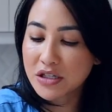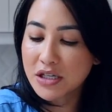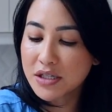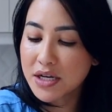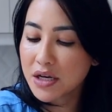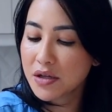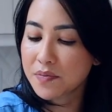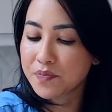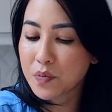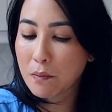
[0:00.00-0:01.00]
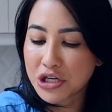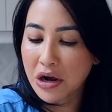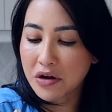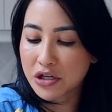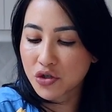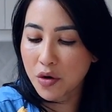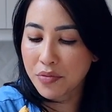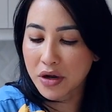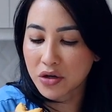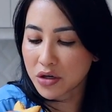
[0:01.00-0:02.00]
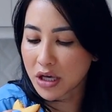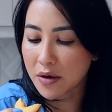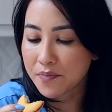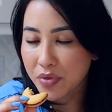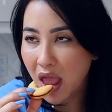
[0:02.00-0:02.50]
They taste like a cherry shortbread cookie.